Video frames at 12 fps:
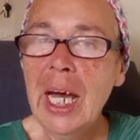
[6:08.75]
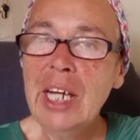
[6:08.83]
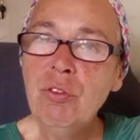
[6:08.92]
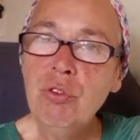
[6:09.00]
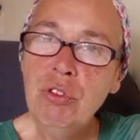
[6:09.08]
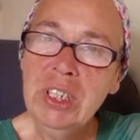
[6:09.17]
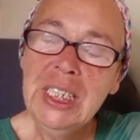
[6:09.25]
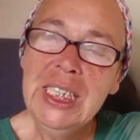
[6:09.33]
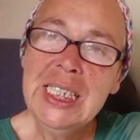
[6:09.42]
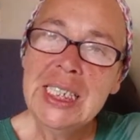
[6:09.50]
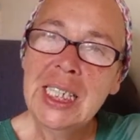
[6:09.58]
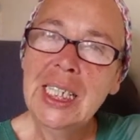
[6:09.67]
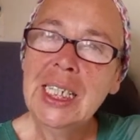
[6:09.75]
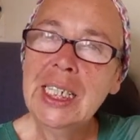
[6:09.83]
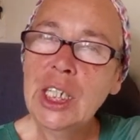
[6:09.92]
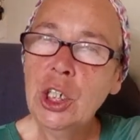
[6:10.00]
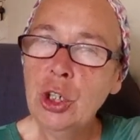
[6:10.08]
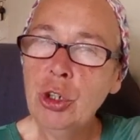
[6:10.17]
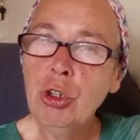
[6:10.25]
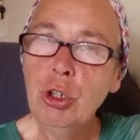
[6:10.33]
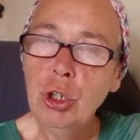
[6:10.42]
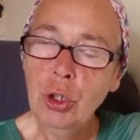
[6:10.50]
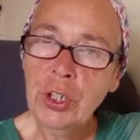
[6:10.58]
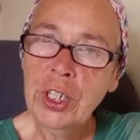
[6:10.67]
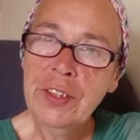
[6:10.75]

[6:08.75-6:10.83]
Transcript: And really taking a good look